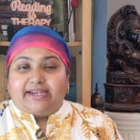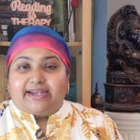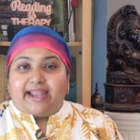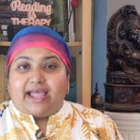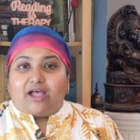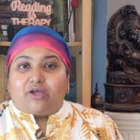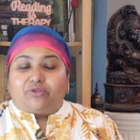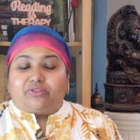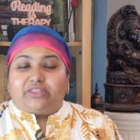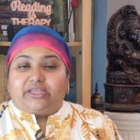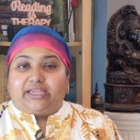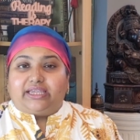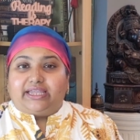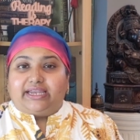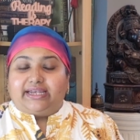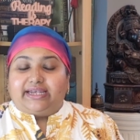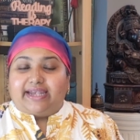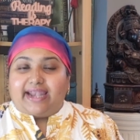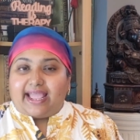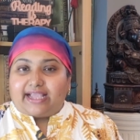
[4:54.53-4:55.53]
Now,
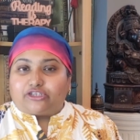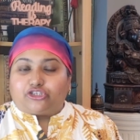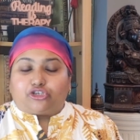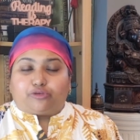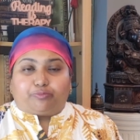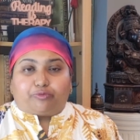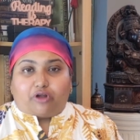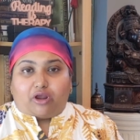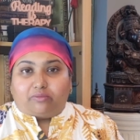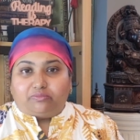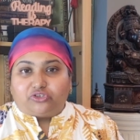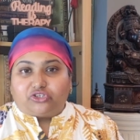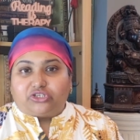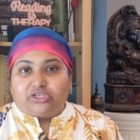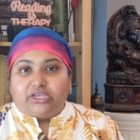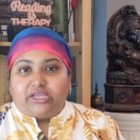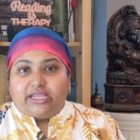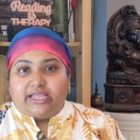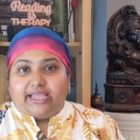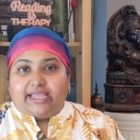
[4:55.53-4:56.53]
the next
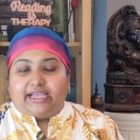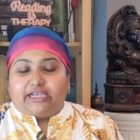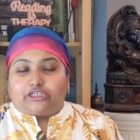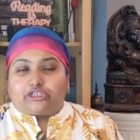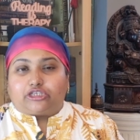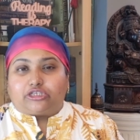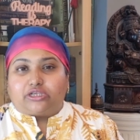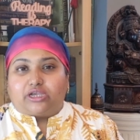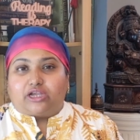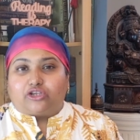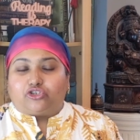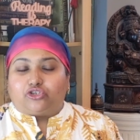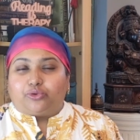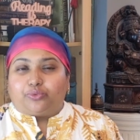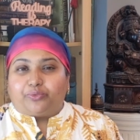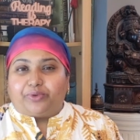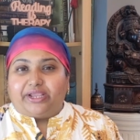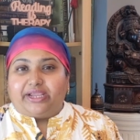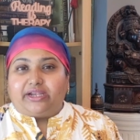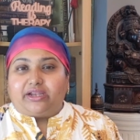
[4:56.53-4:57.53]
prompt is
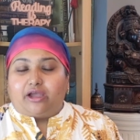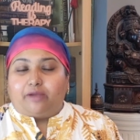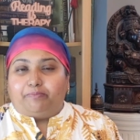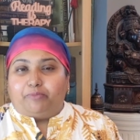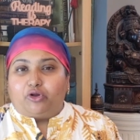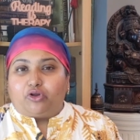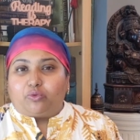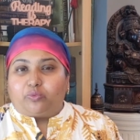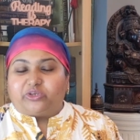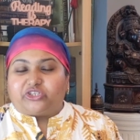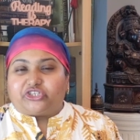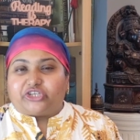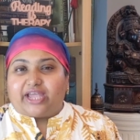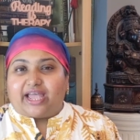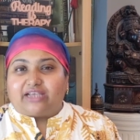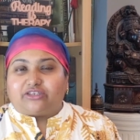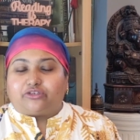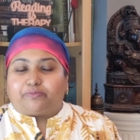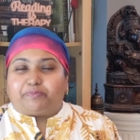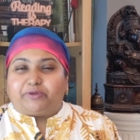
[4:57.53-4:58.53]
to read a book which
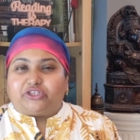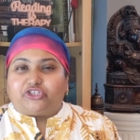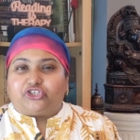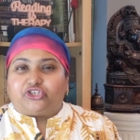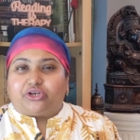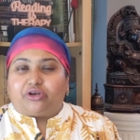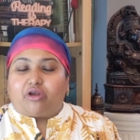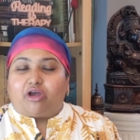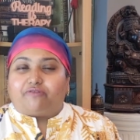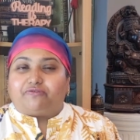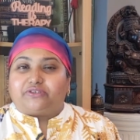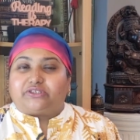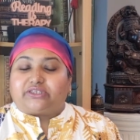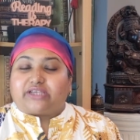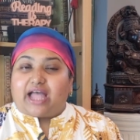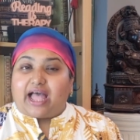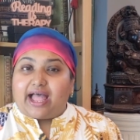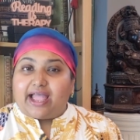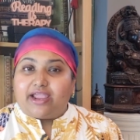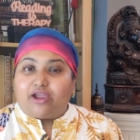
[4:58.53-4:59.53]
has a picture of a
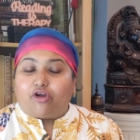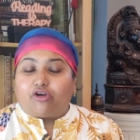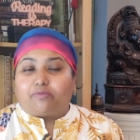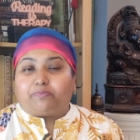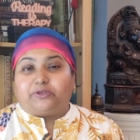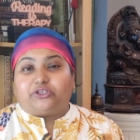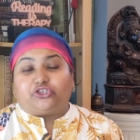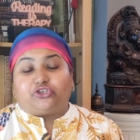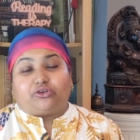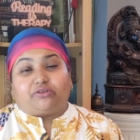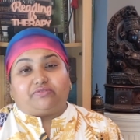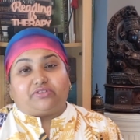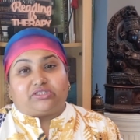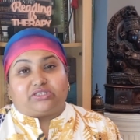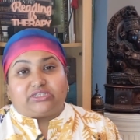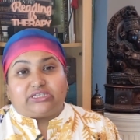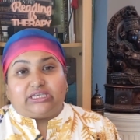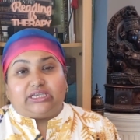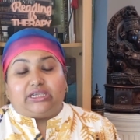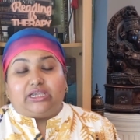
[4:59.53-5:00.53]
sky or a picture of the
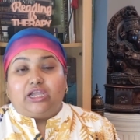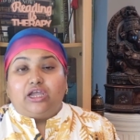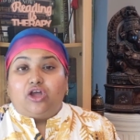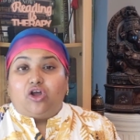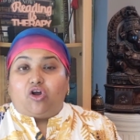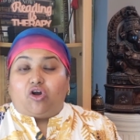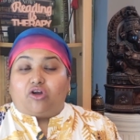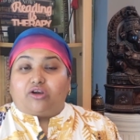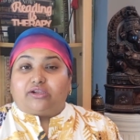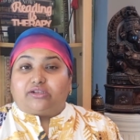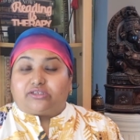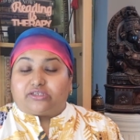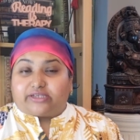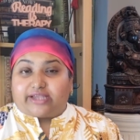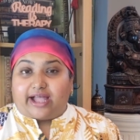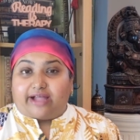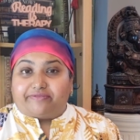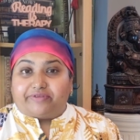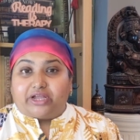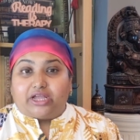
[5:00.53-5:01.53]
sea on its
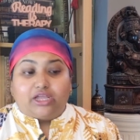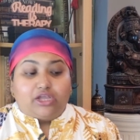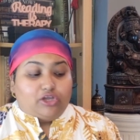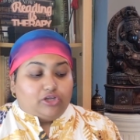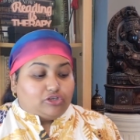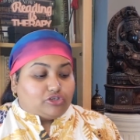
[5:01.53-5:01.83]
cover.